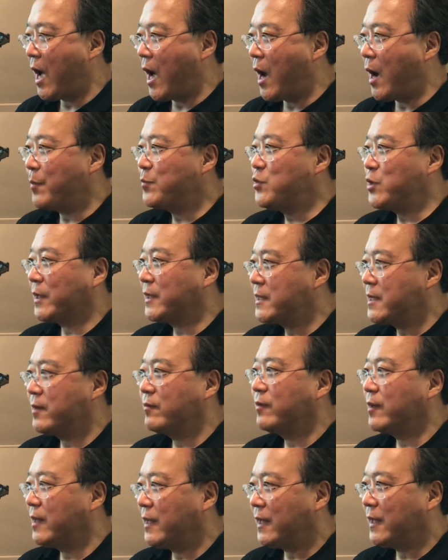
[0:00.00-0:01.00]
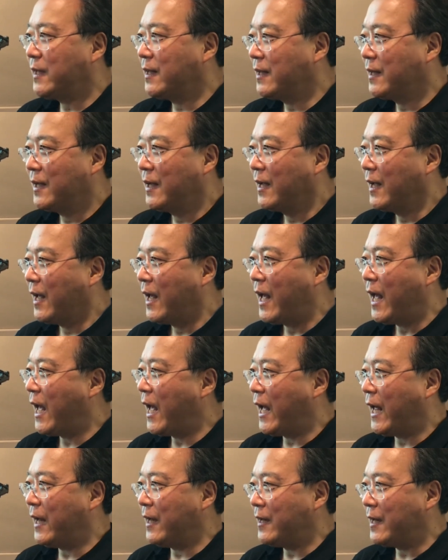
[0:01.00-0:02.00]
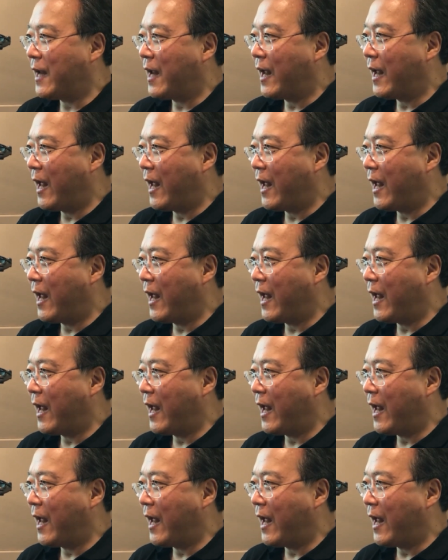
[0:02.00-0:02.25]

objectivity and